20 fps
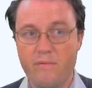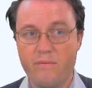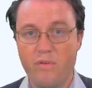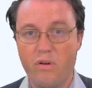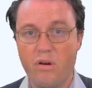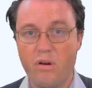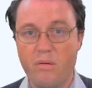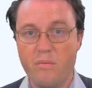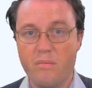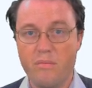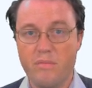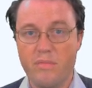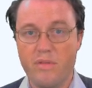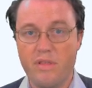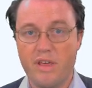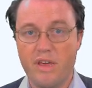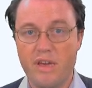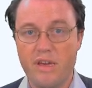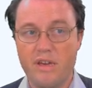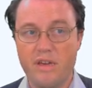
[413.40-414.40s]
from
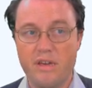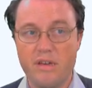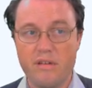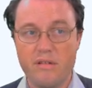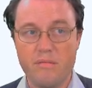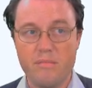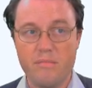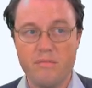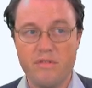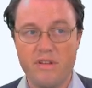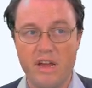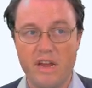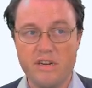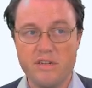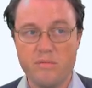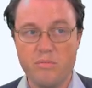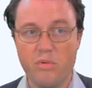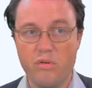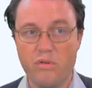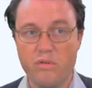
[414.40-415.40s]
the
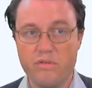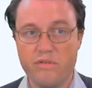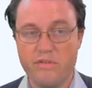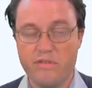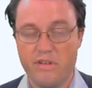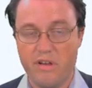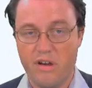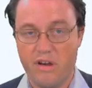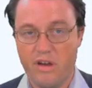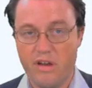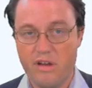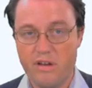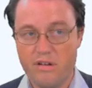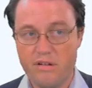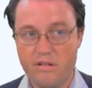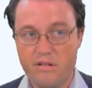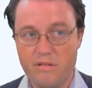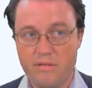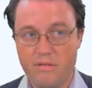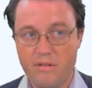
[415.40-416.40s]
dashboard side.
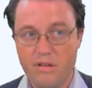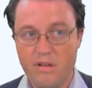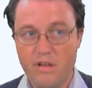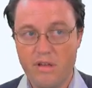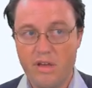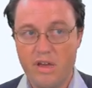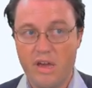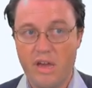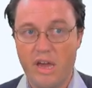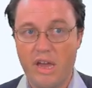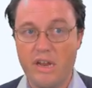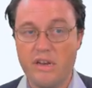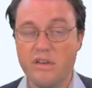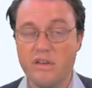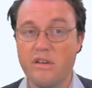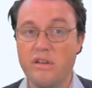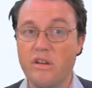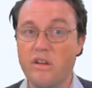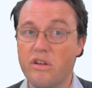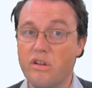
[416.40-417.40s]

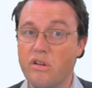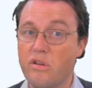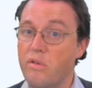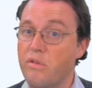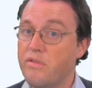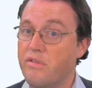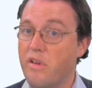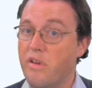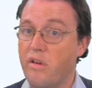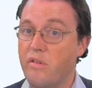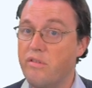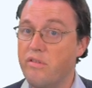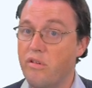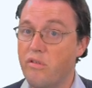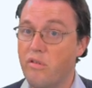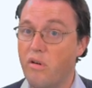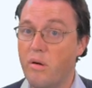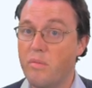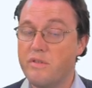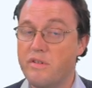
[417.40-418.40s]
And you can also
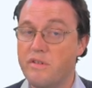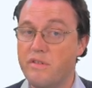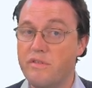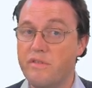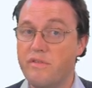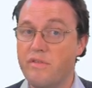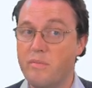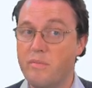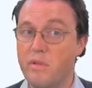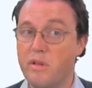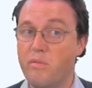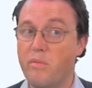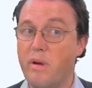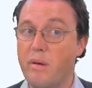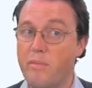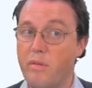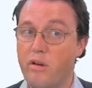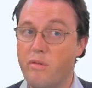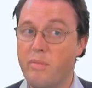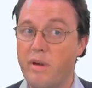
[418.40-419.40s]
do options from the
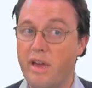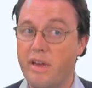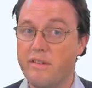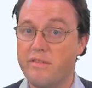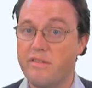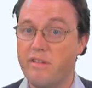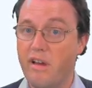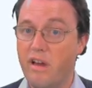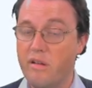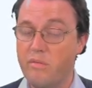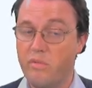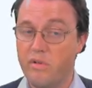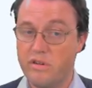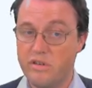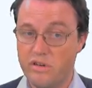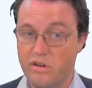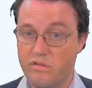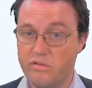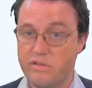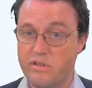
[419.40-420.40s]
WebOpack side,
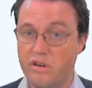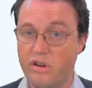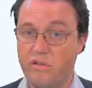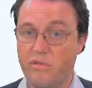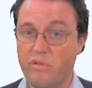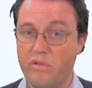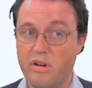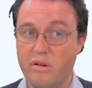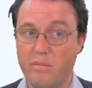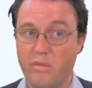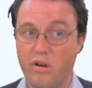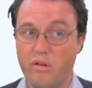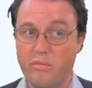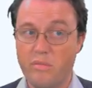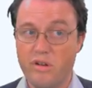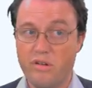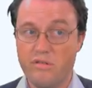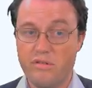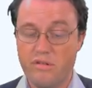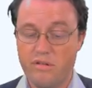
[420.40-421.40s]
which I'll show you in a
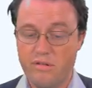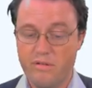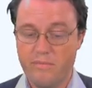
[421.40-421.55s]
moment.